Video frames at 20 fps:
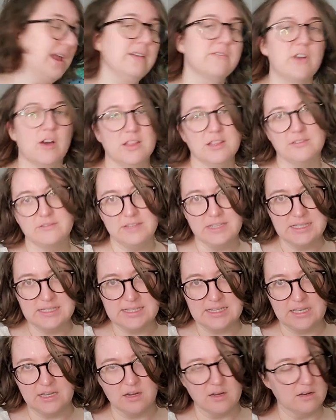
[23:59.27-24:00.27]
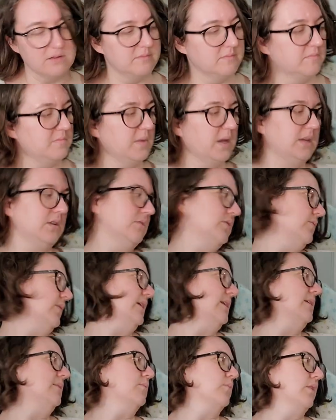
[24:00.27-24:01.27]
I have all of these here. I don't know
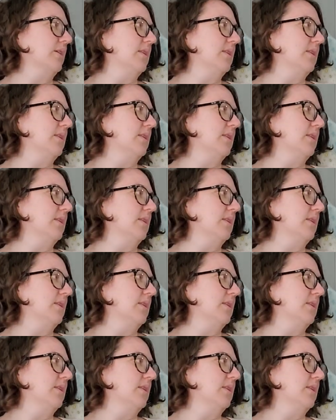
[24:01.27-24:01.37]
why I didn't